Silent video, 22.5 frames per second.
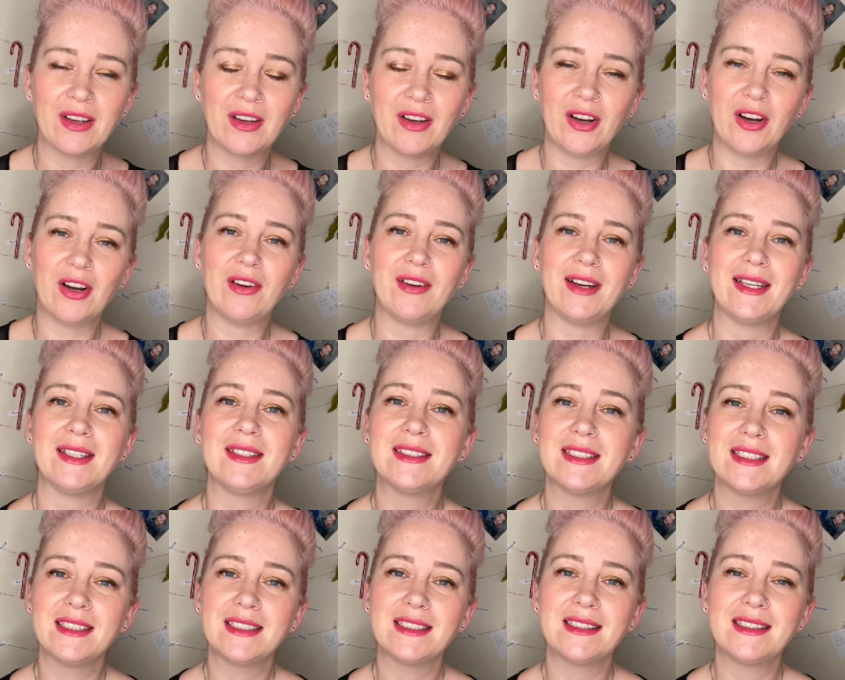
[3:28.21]
All right,
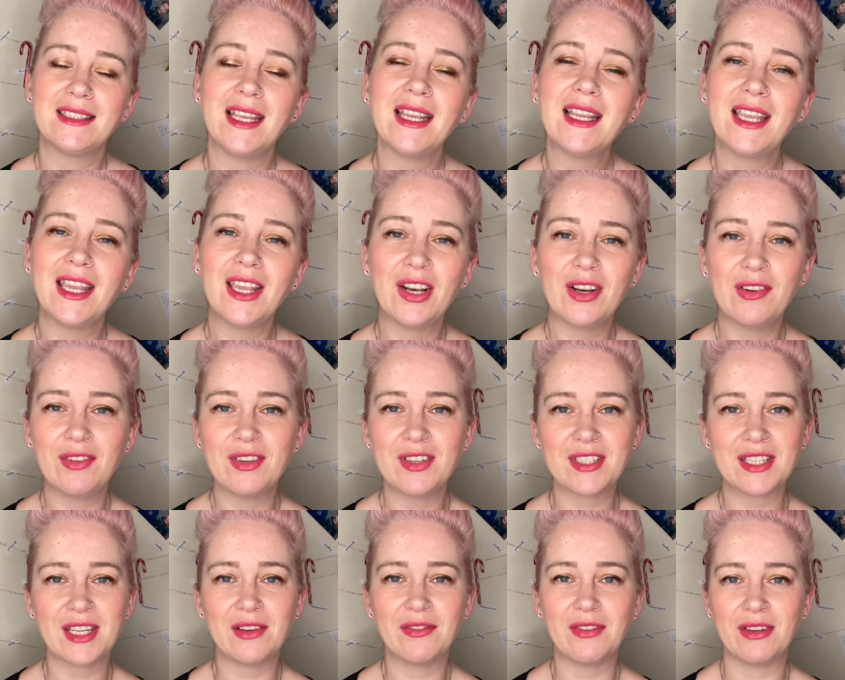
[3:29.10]
take care of
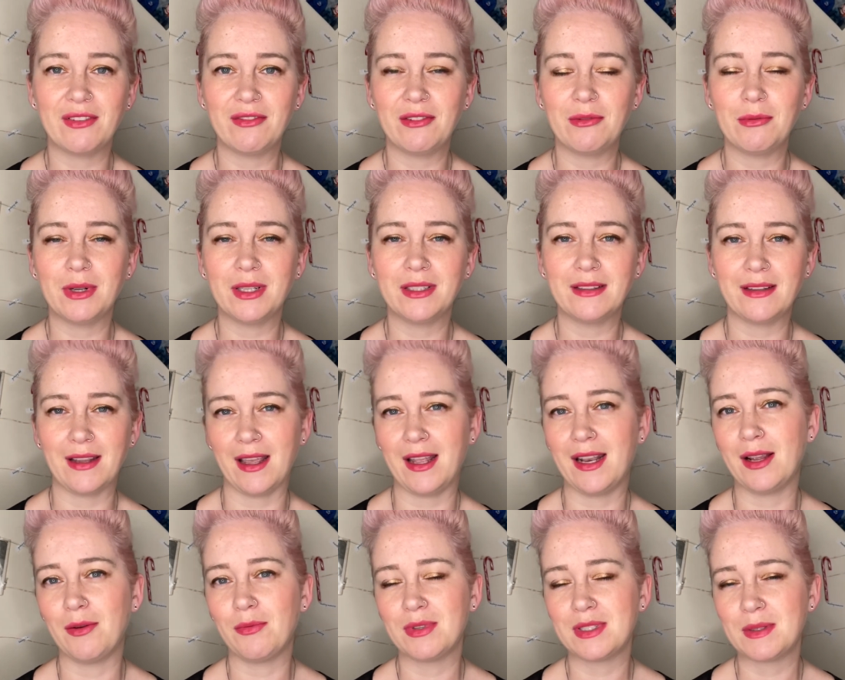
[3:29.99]
yourself everyone, and
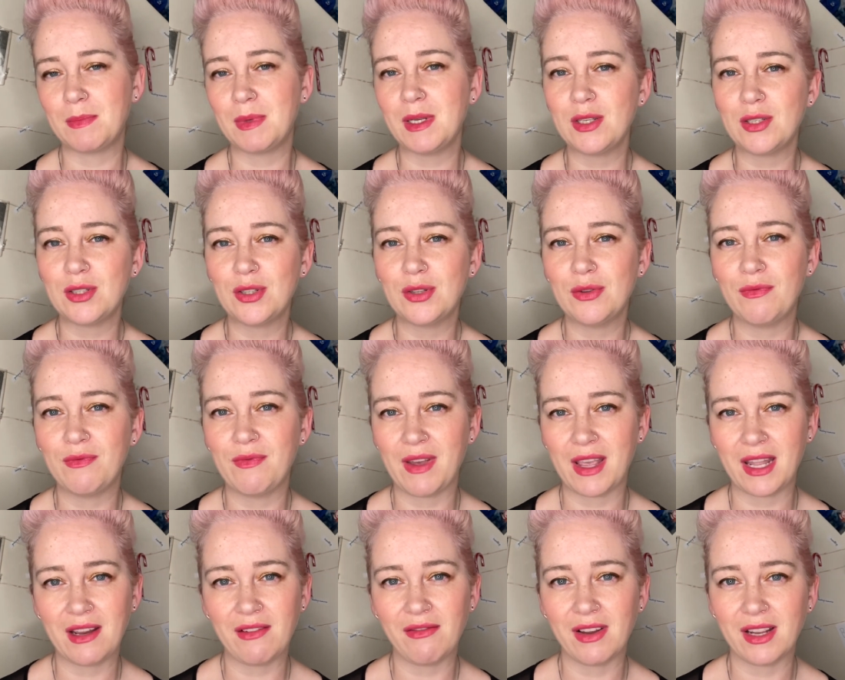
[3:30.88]
I will speak to you
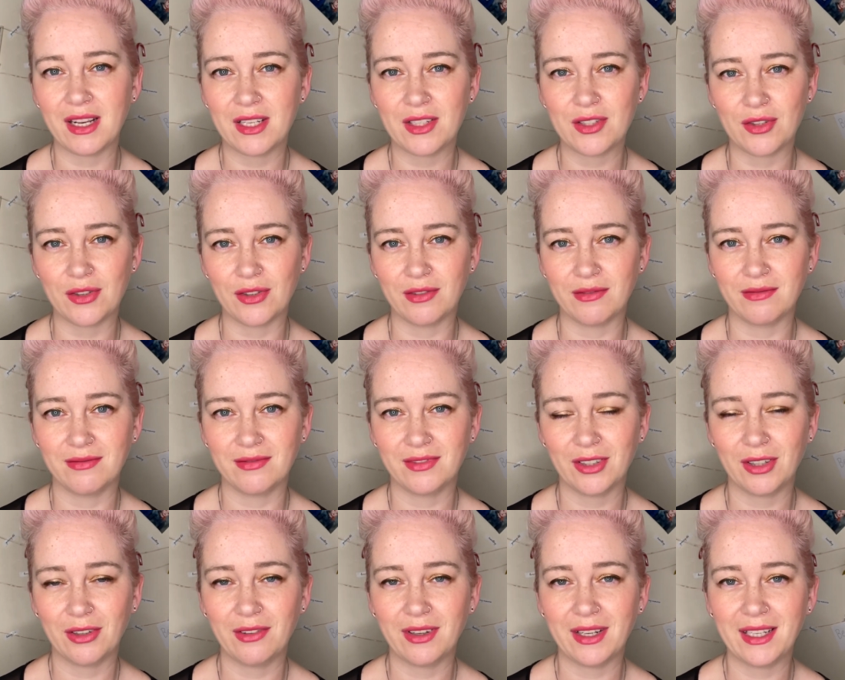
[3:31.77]
very, very soon.
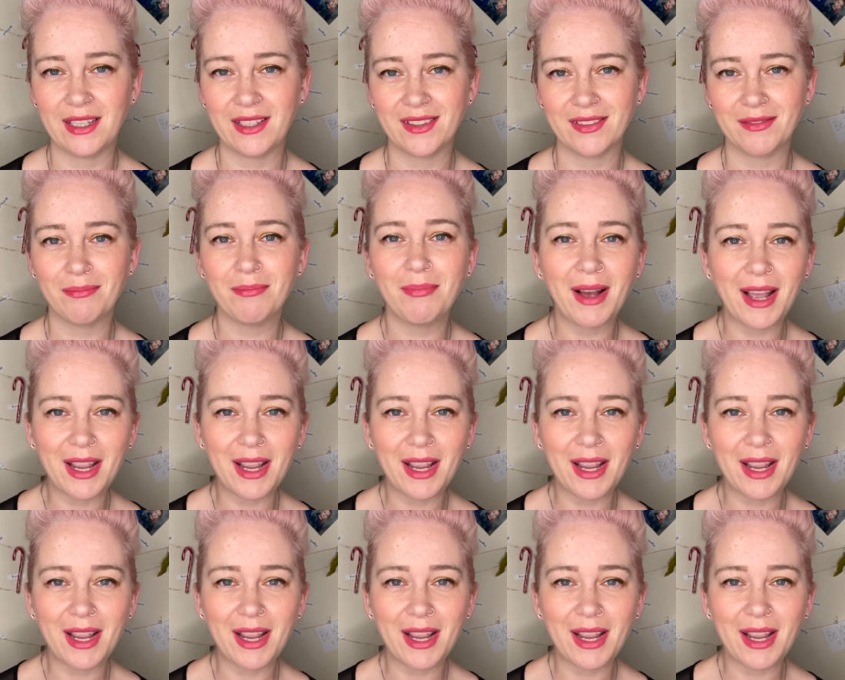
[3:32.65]
All right, bye